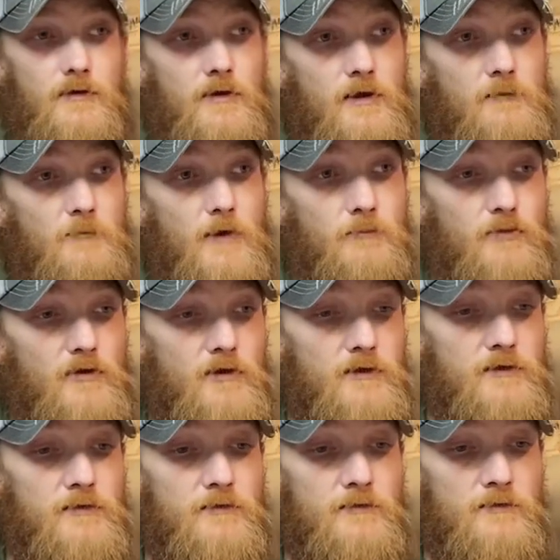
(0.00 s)
And my
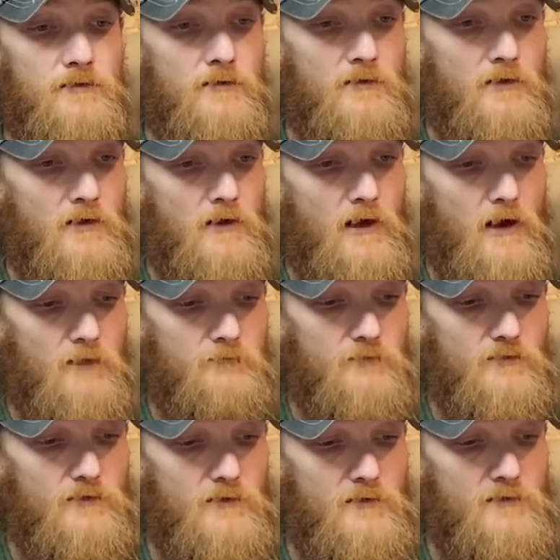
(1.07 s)
plan after
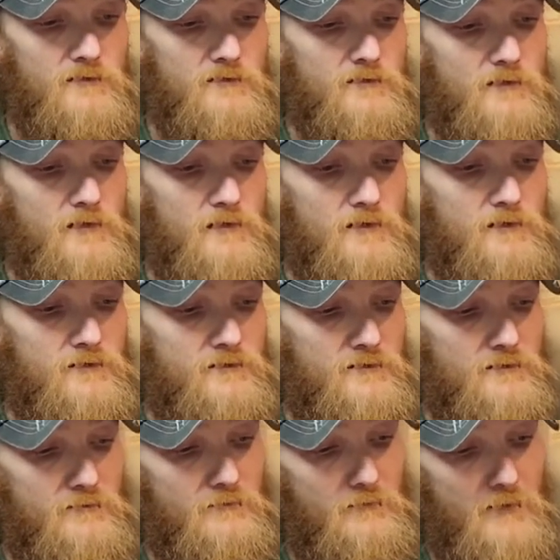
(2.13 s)
this
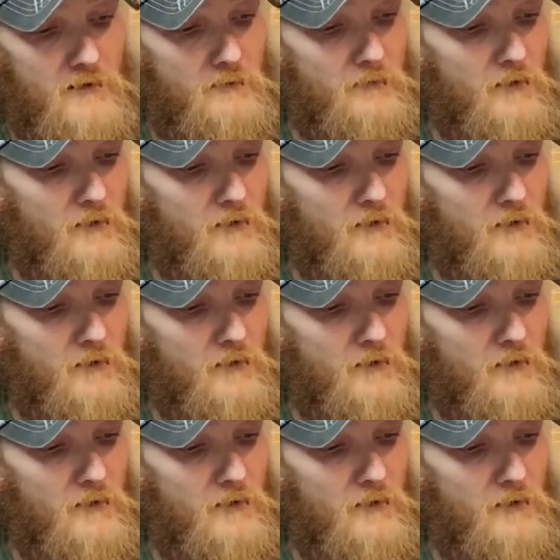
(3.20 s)
is me and my